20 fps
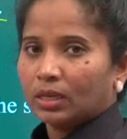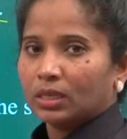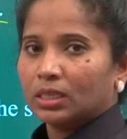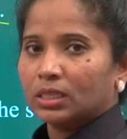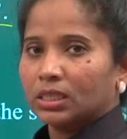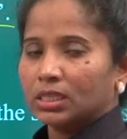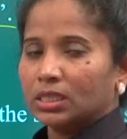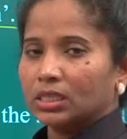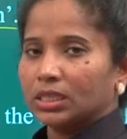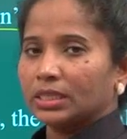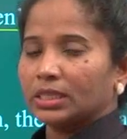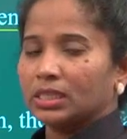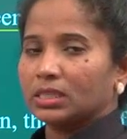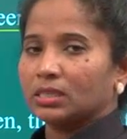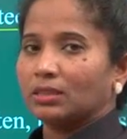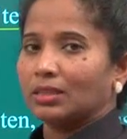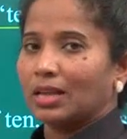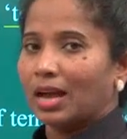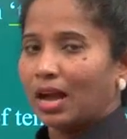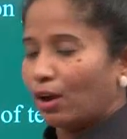Since it
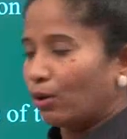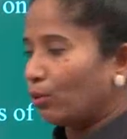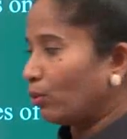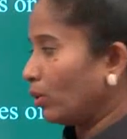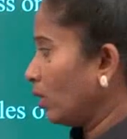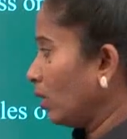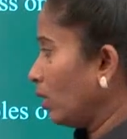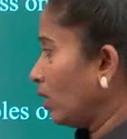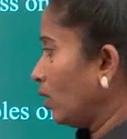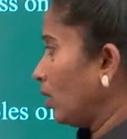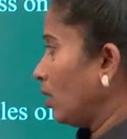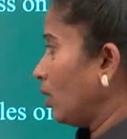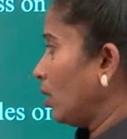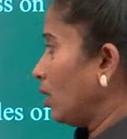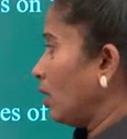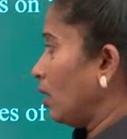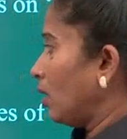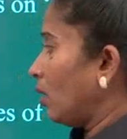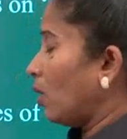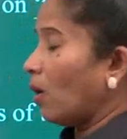is noun
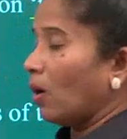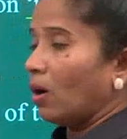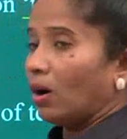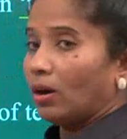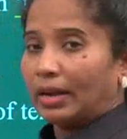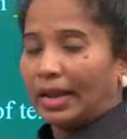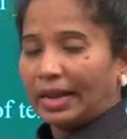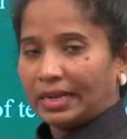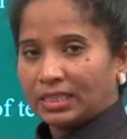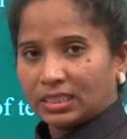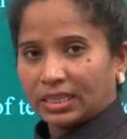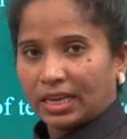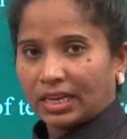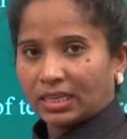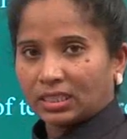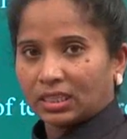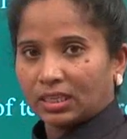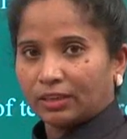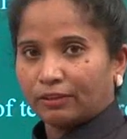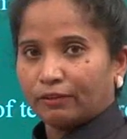or
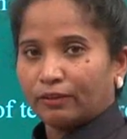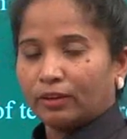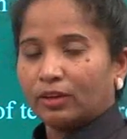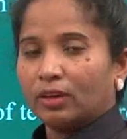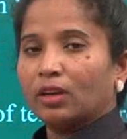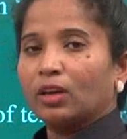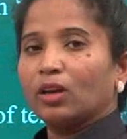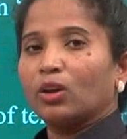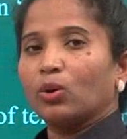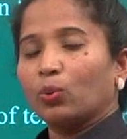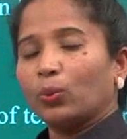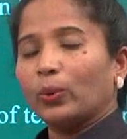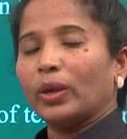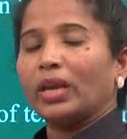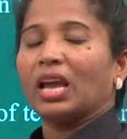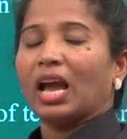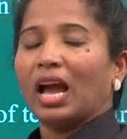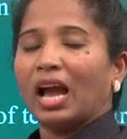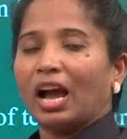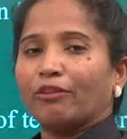adjective,
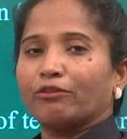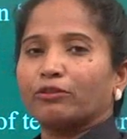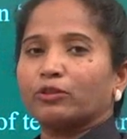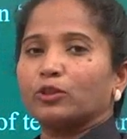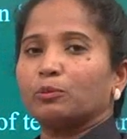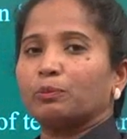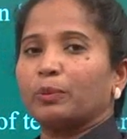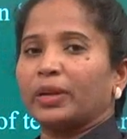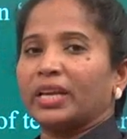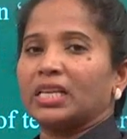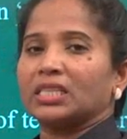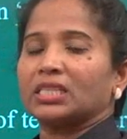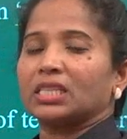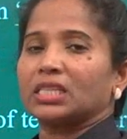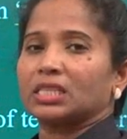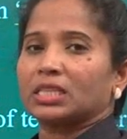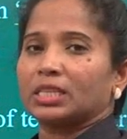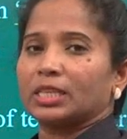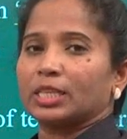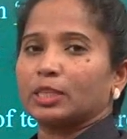we have to place a
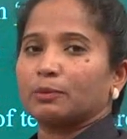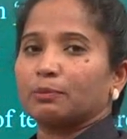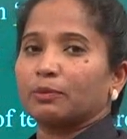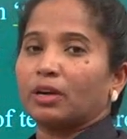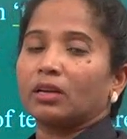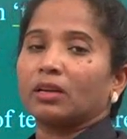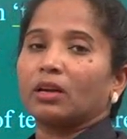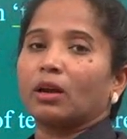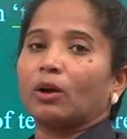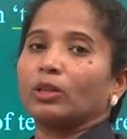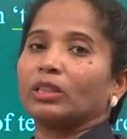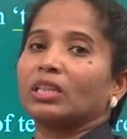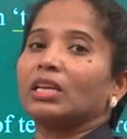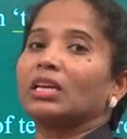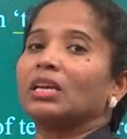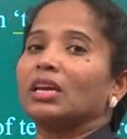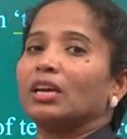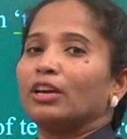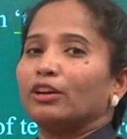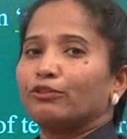stress mark on
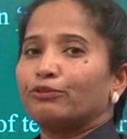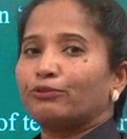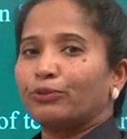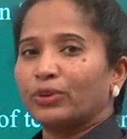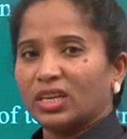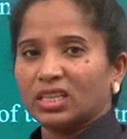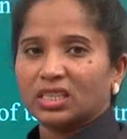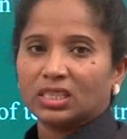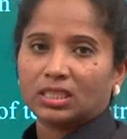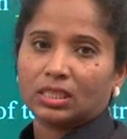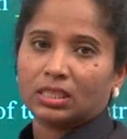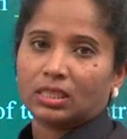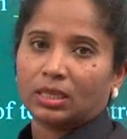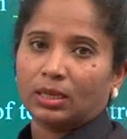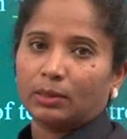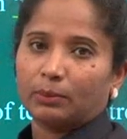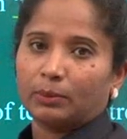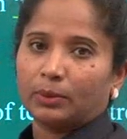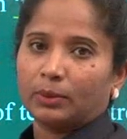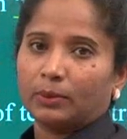the first
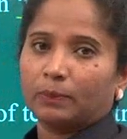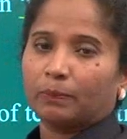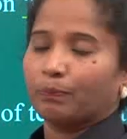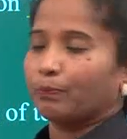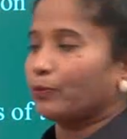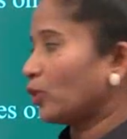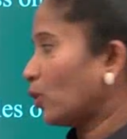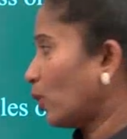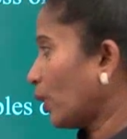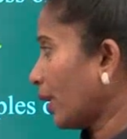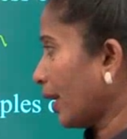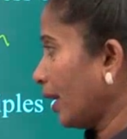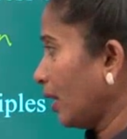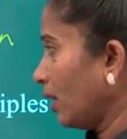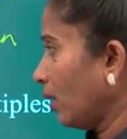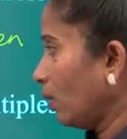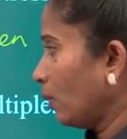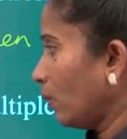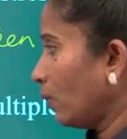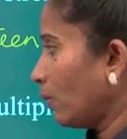syllable. Okay,
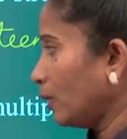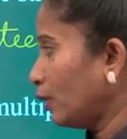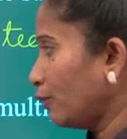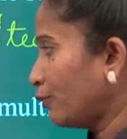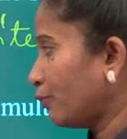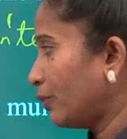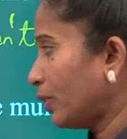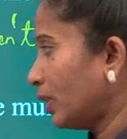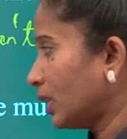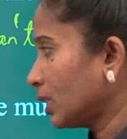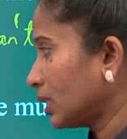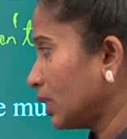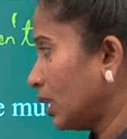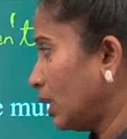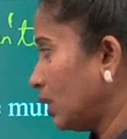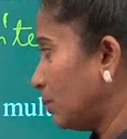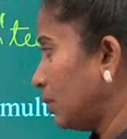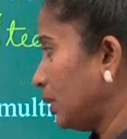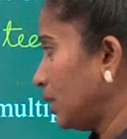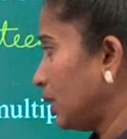on the first
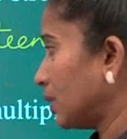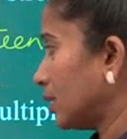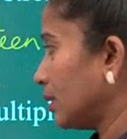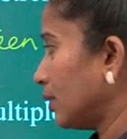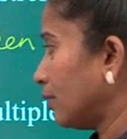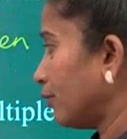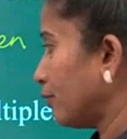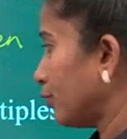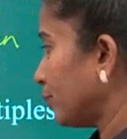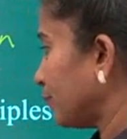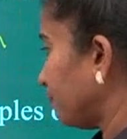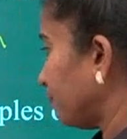syllable itself.